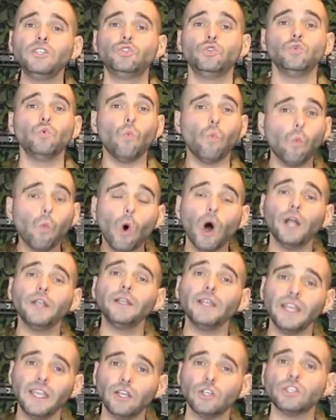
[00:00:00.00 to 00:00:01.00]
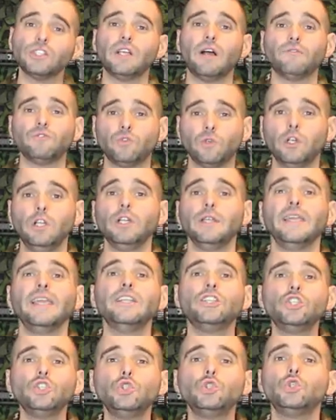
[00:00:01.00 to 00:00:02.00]
do one airsoft drill,
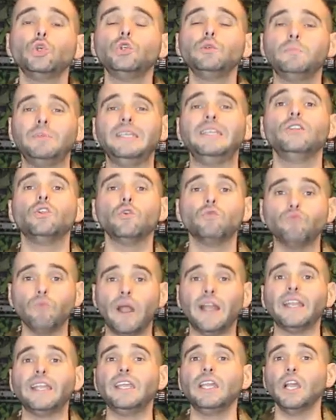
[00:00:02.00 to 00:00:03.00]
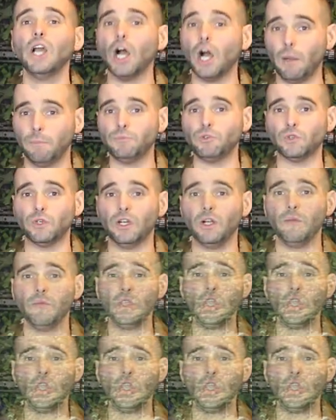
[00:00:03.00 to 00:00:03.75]
it should be the ready up drill.